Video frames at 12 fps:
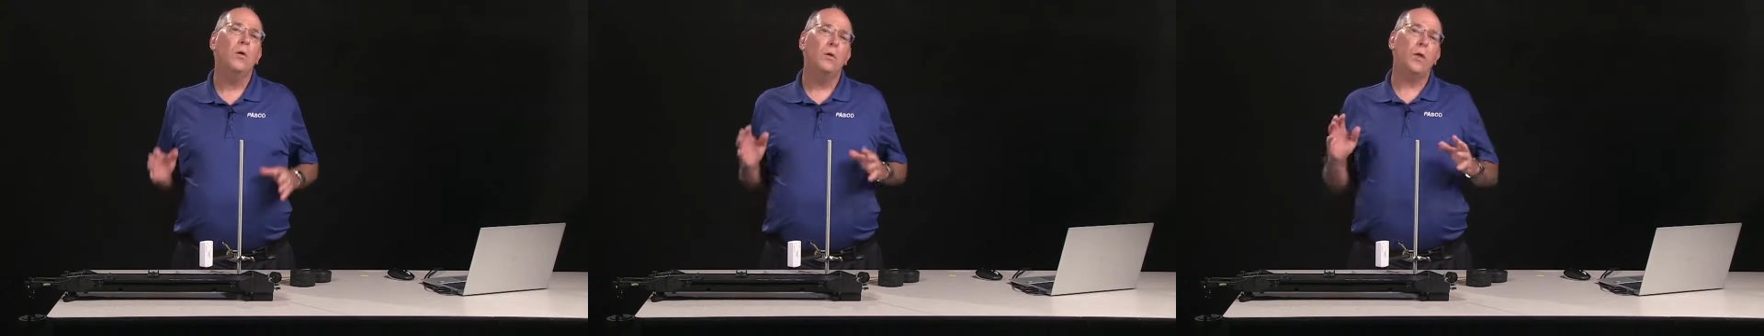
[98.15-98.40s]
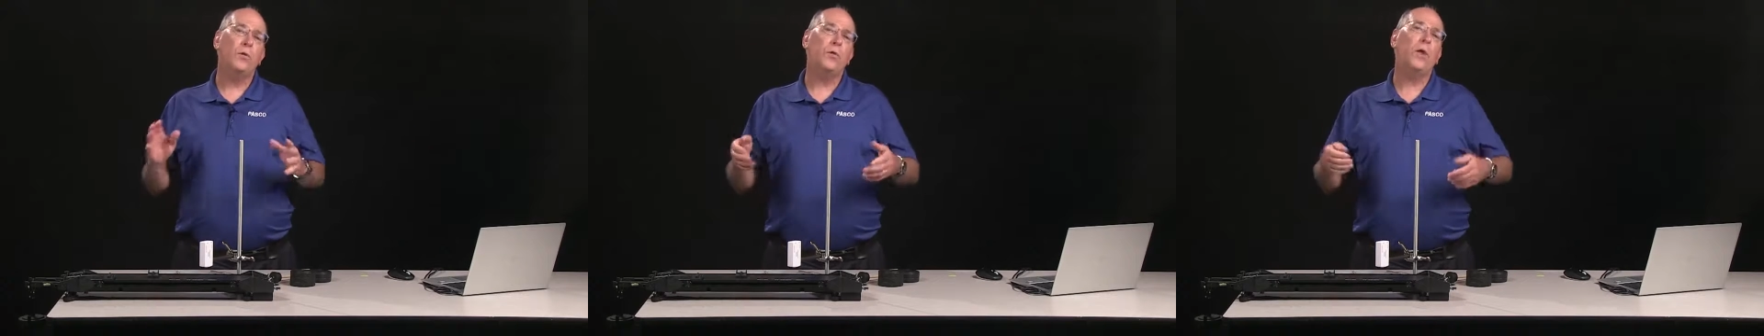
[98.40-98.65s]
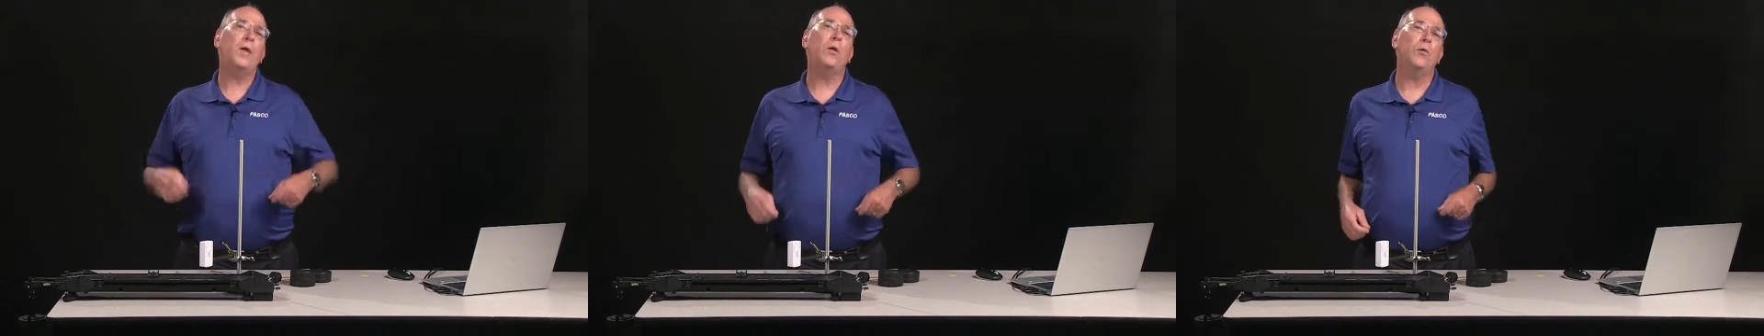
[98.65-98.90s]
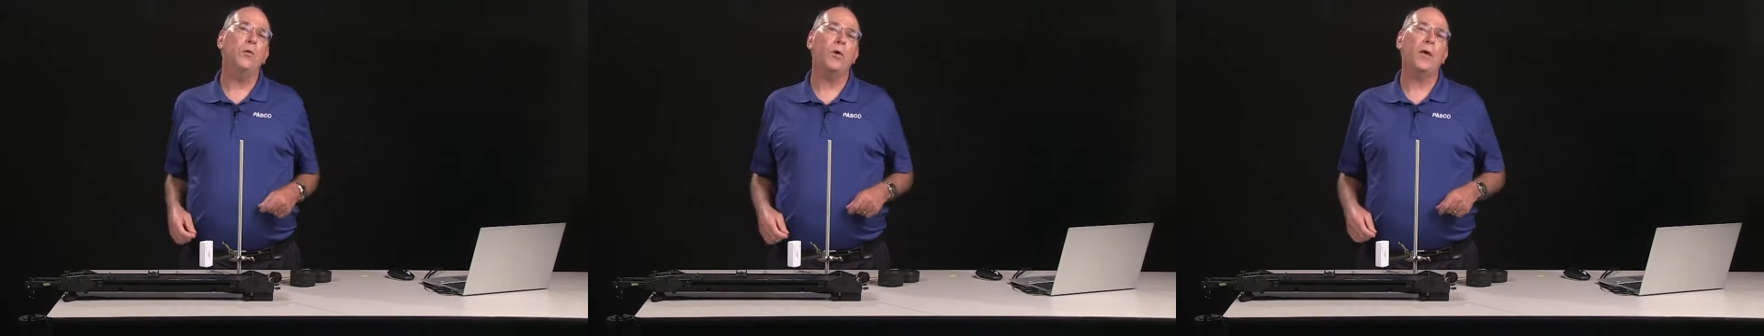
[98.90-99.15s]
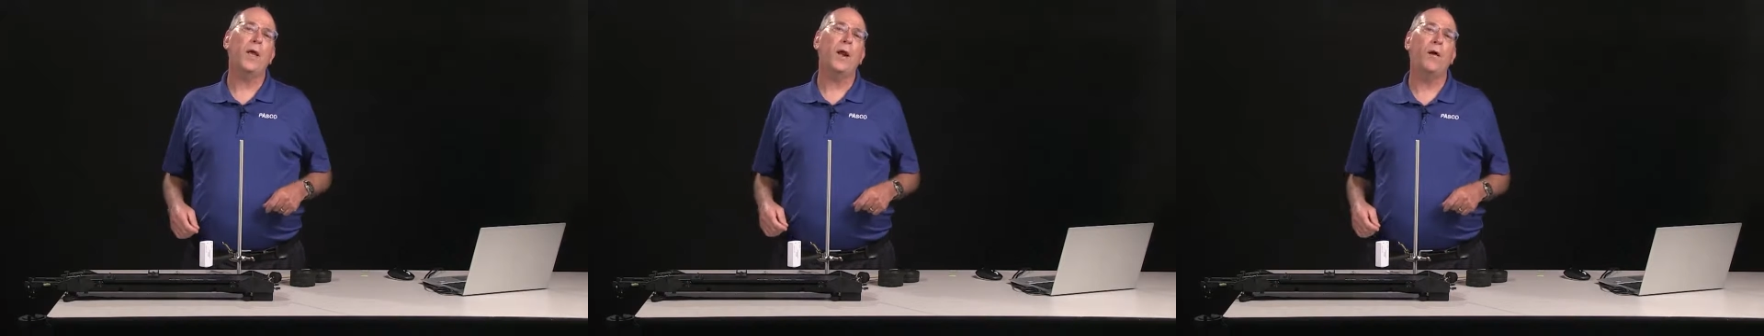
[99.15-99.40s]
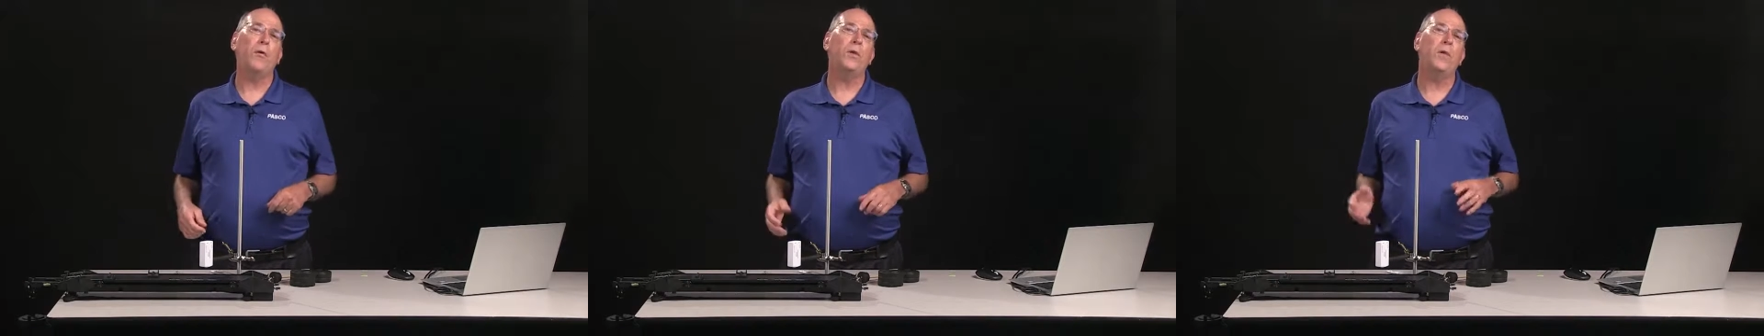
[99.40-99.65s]
Let's take a look at
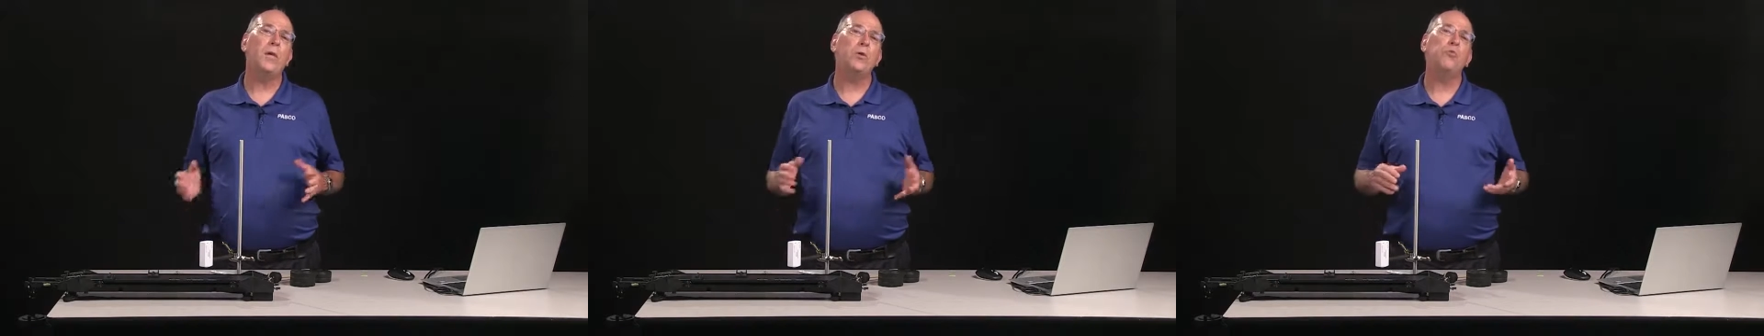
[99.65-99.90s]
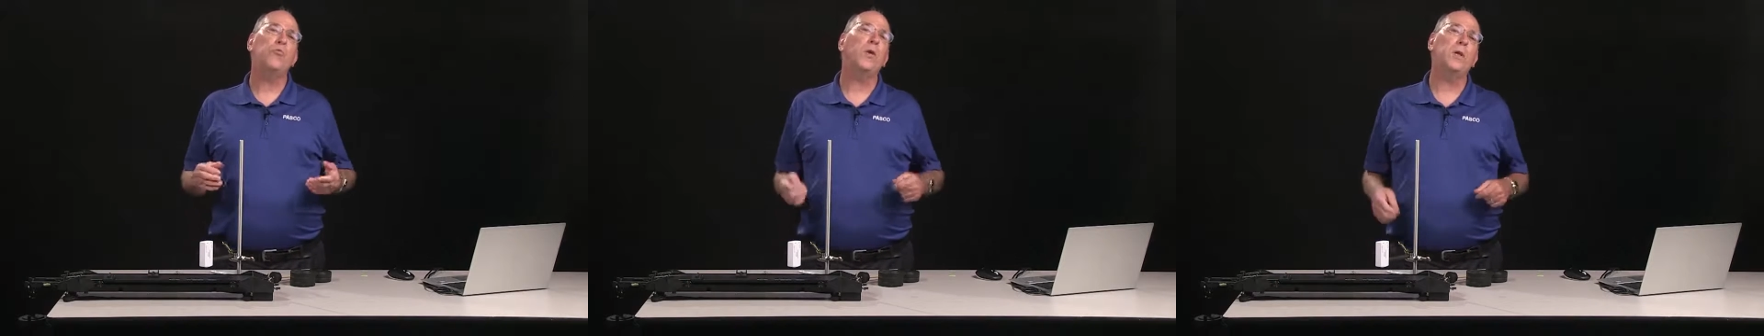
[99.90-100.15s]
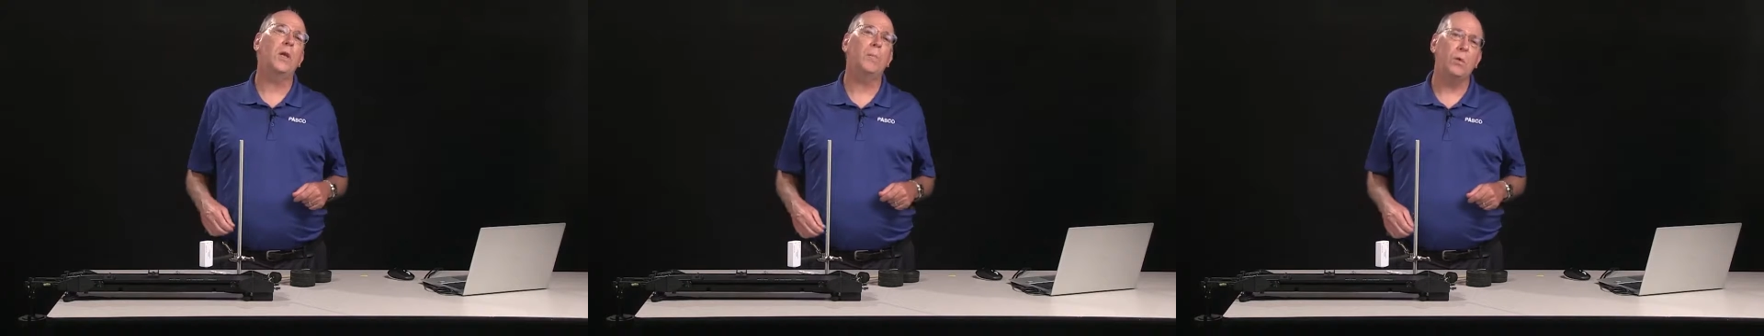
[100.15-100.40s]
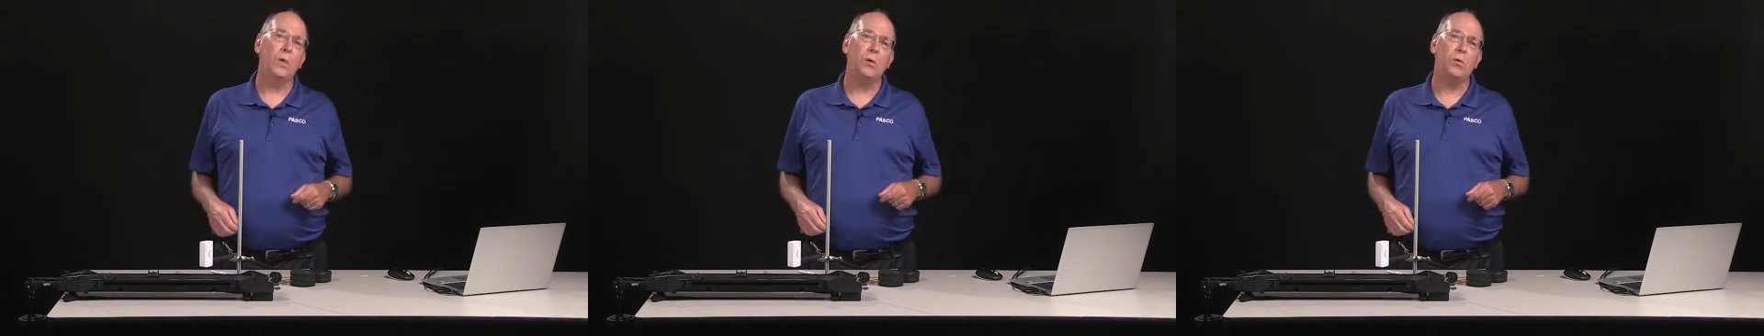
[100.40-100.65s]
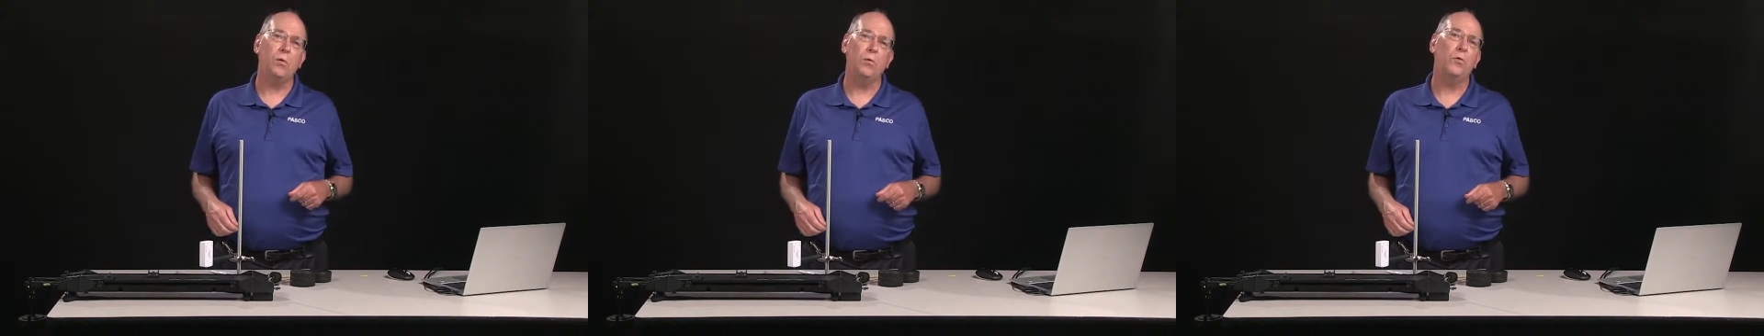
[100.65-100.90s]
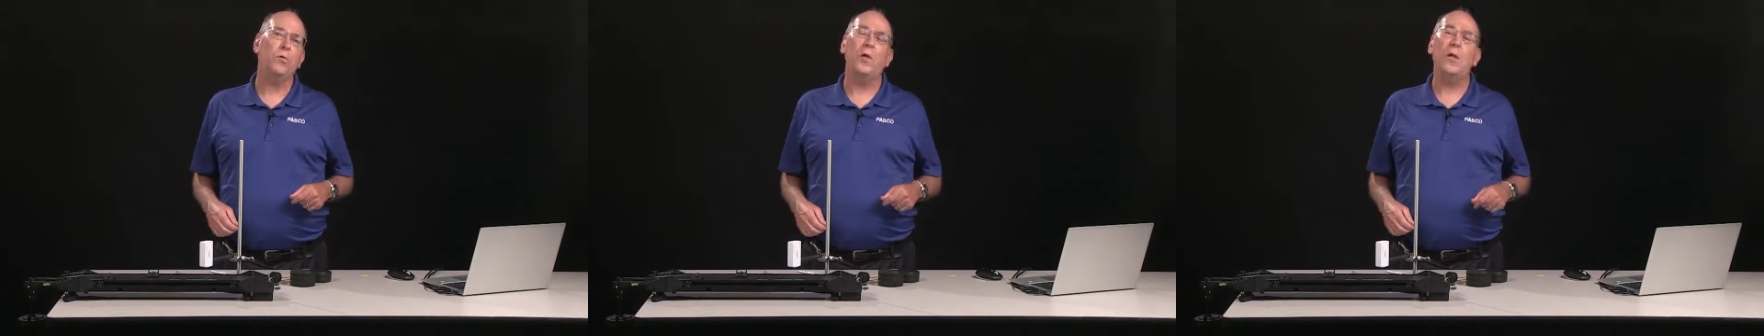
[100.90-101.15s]
how each one can be
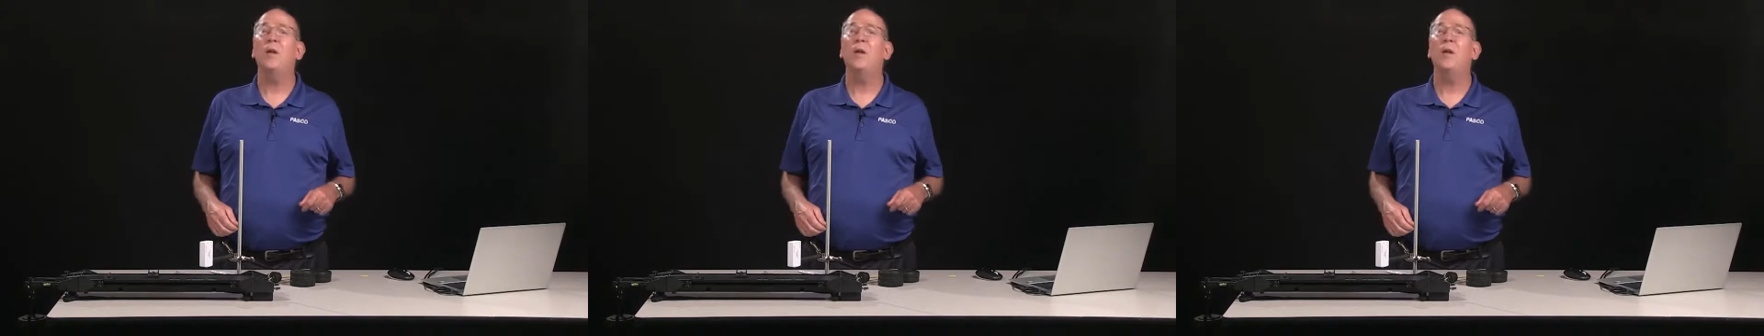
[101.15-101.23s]
used